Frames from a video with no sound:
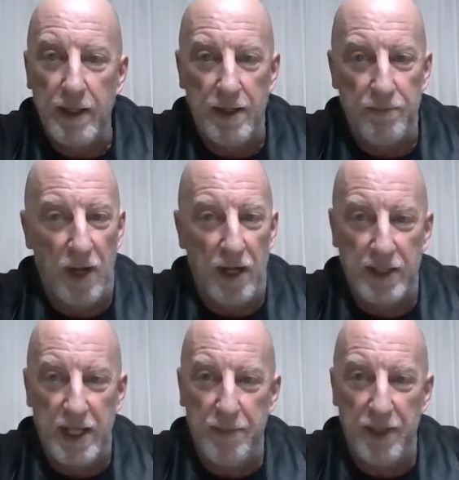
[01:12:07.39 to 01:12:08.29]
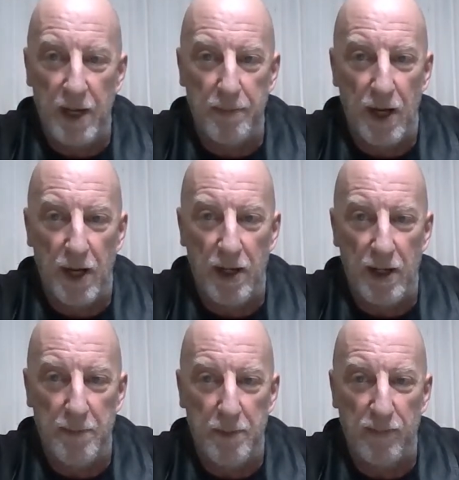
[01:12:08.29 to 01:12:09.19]
I'm not keeping up
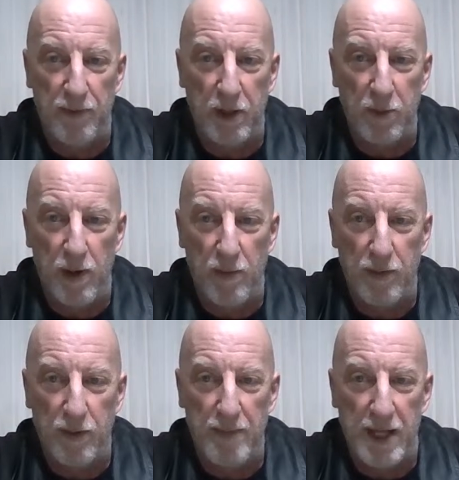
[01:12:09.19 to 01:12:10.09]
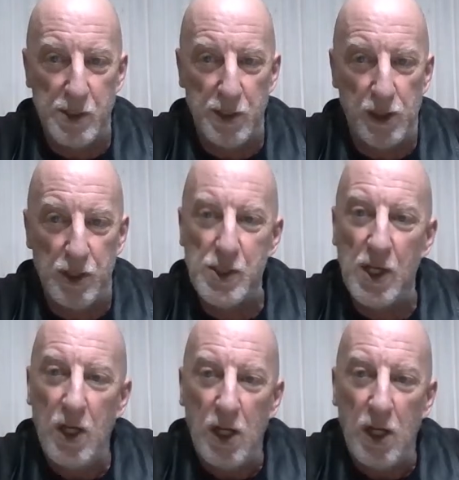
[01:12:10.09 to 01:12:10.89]
perfectly well with the messages.